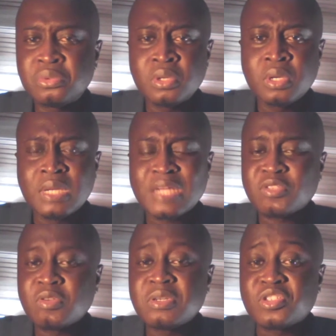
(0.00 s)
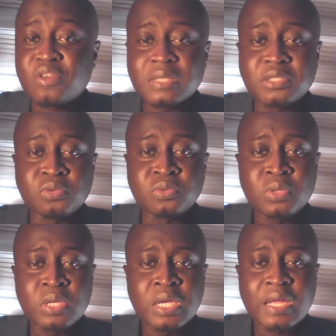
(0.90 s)
does not distract you,
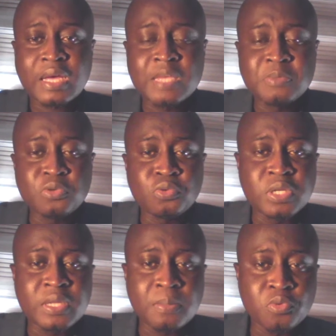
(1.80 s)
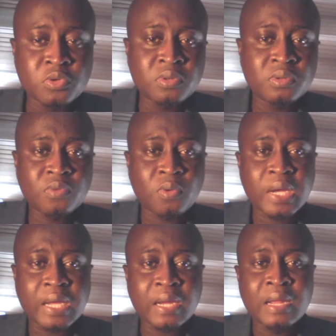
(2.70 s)
and that keeps you in the mood for
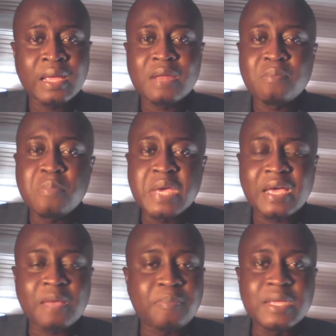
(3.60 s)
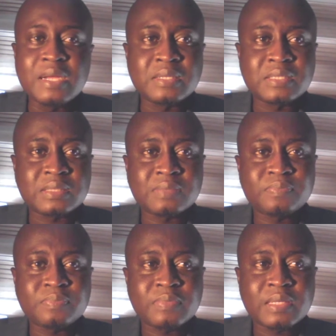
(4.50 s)
working, and make a playlist
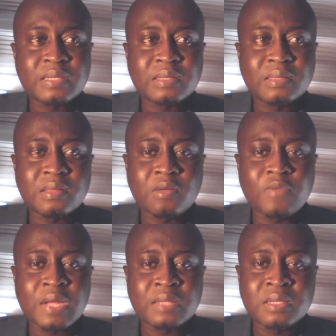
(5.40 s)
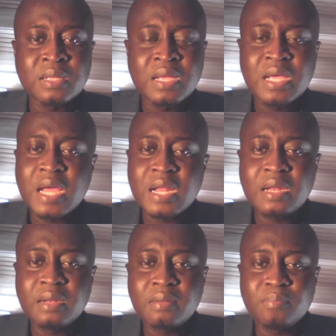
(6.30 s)
of that, and
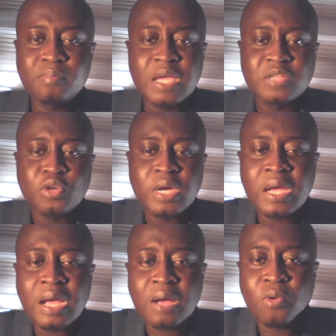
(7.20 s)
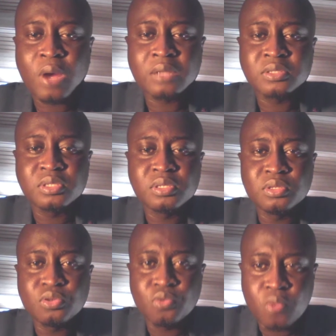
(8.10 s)
then enjoy whilst
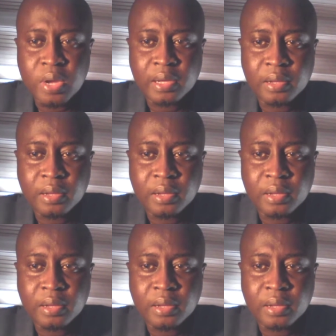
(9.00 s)
you work.